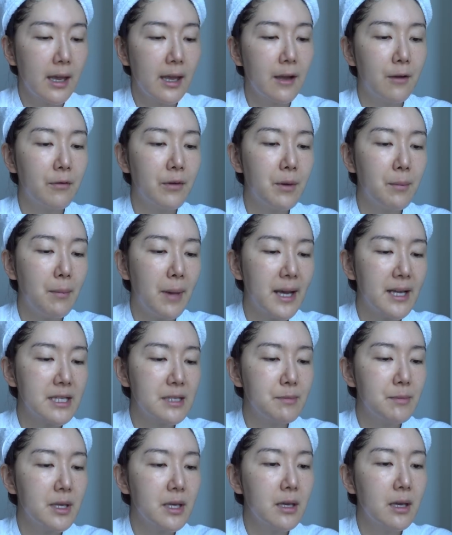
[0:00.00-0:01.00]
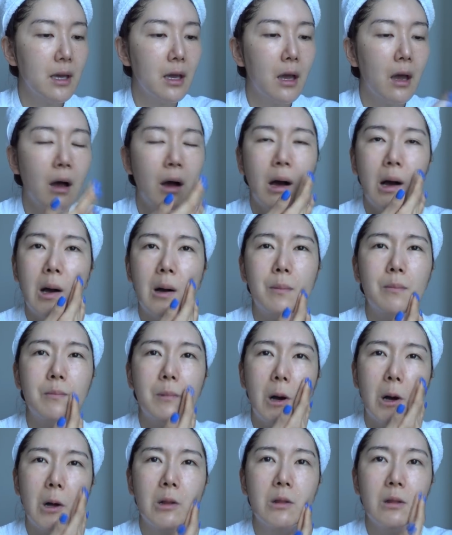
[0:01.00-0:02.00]
It reminds me
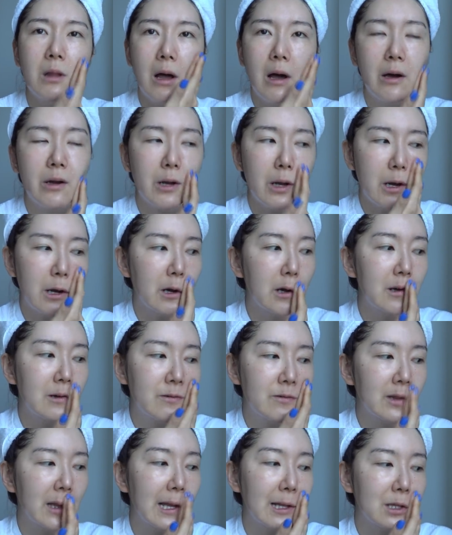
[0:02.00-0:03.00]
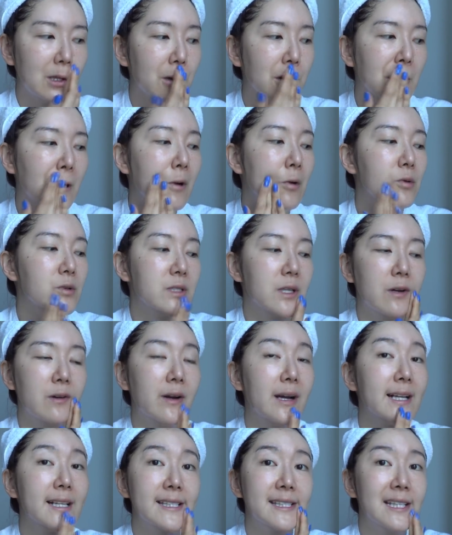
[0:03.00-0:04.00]
a lot of like the
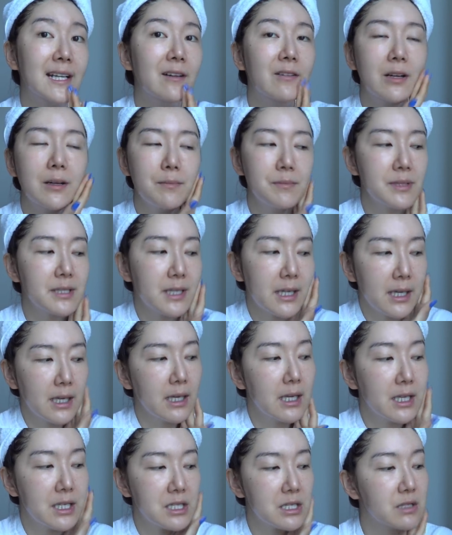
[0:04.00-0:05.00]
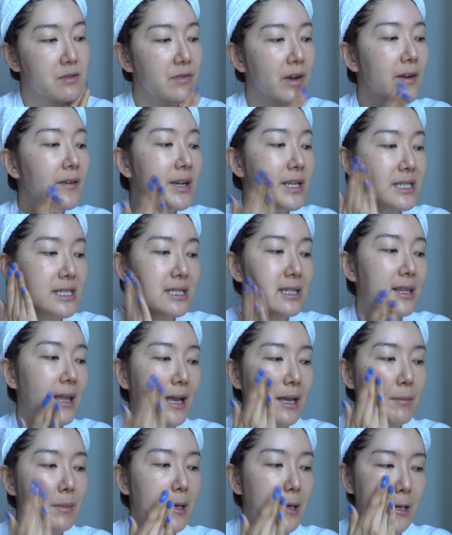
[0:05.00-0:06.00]
COSRX serums. It's just very
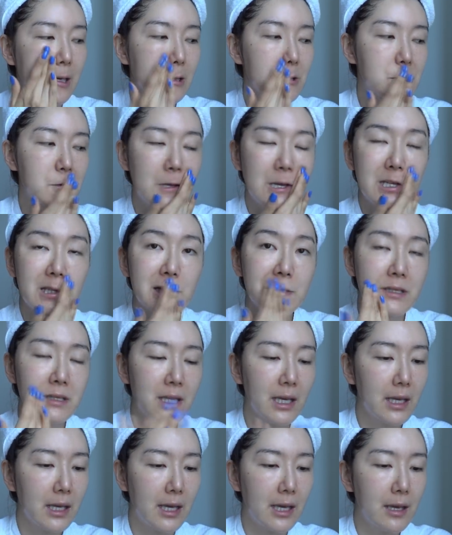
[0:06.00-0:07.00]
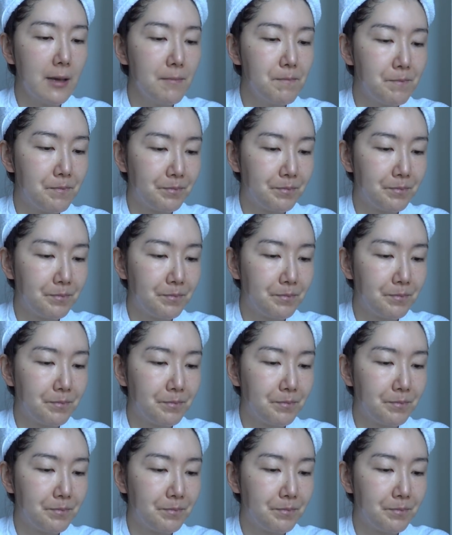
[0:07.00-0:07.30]
slimy. It's not sticky.